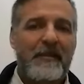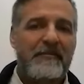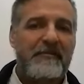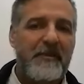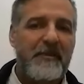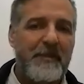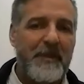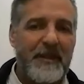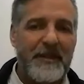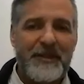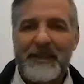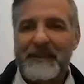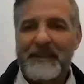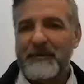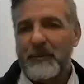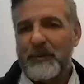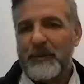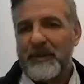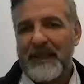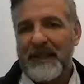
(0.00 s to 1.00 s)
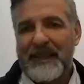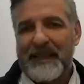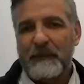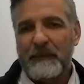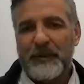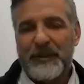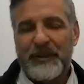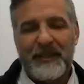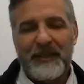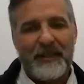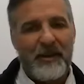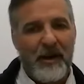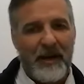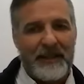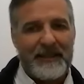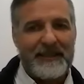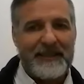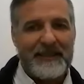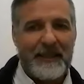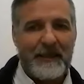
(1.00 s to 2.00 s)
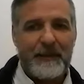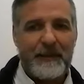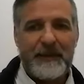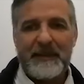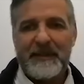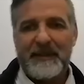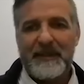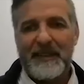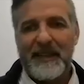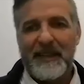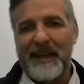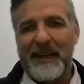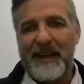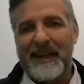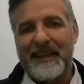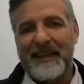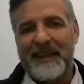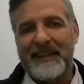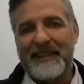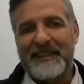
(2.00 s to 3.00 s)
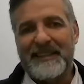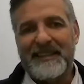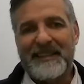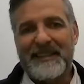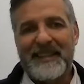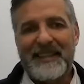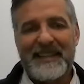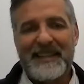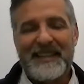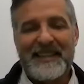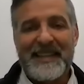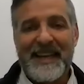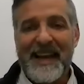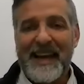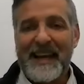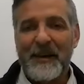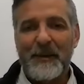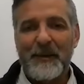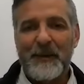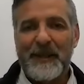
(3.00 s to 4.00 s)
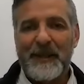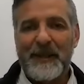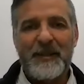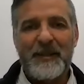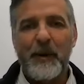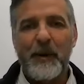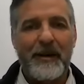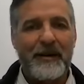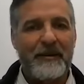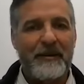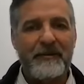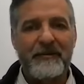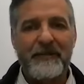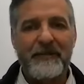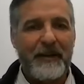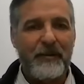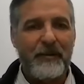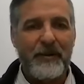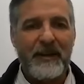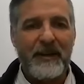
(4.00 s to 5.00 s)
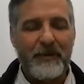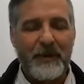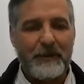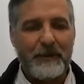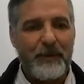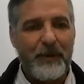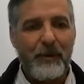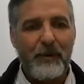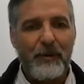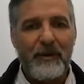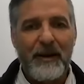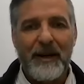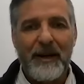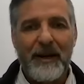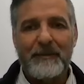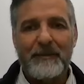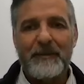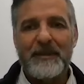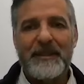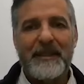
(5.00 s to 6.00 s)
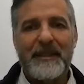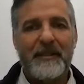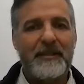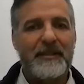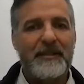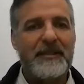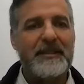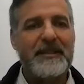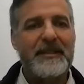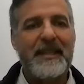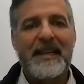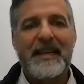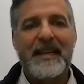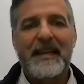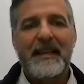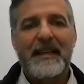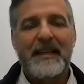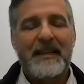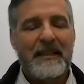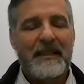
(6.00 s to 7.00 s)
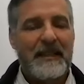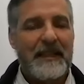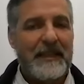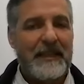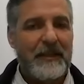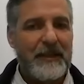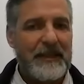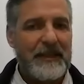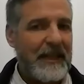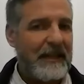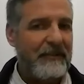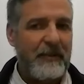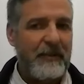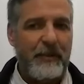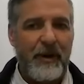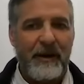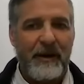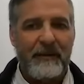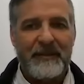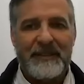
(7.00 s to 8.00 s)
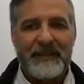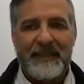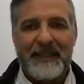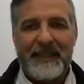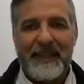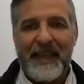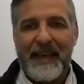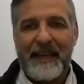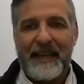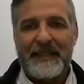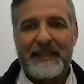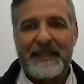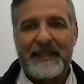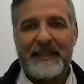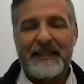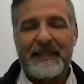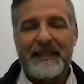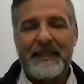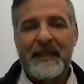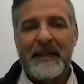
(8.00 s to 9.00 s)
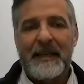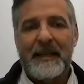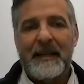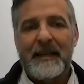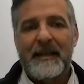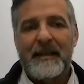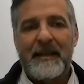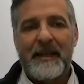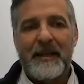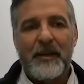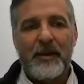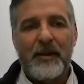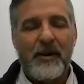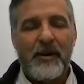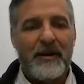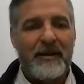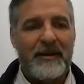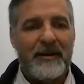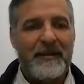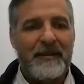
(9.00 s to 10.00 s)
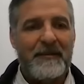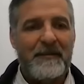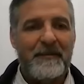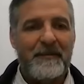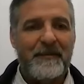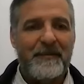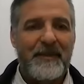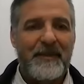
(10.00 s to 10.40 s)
familiar even with the language and the concepts. And now it's part of federal government programs. There's leaders in every province in Canada. There are